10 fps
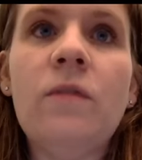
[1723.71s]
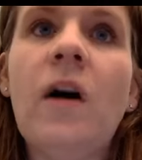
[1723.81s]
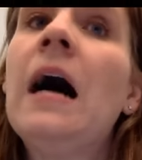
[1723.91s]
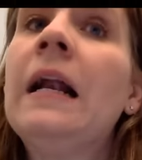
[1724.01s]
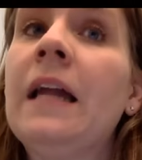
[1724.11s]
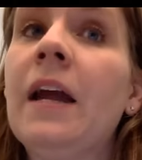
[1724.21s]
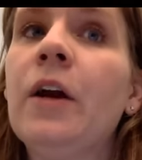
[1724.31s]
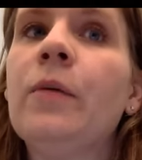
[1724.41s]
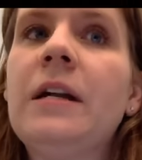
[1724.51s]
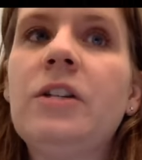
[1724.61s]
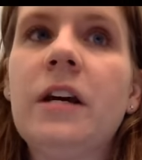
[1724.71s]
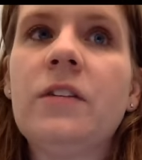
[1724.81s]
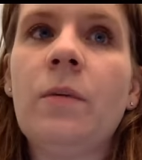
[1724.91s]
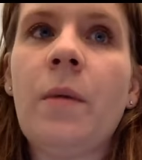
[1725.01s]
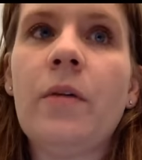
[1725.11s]
on and get your rain checks
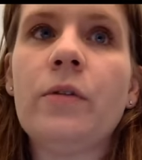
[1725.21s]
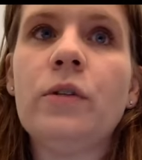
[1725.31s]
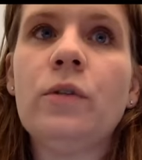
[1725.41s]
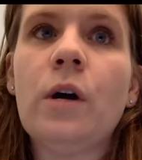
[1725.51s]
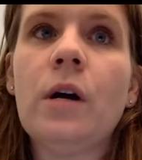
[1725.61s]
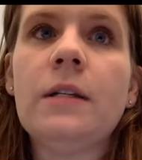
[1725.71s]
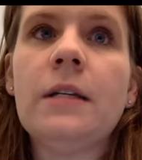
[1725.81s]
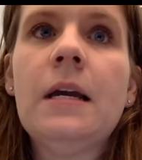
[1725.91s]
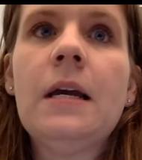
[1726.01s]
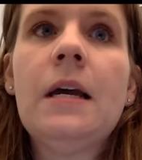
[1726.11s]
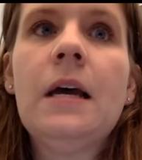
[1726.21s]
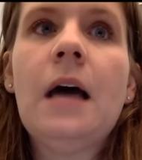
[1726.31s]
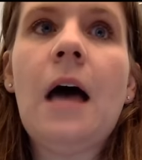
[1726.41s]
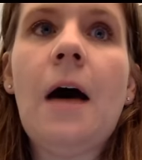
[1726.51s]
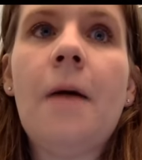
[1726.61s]
from other stores.
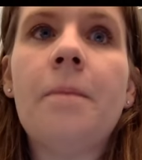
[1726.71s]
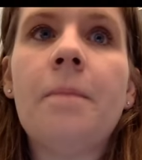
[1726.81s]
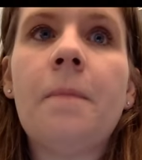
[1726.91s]
Um,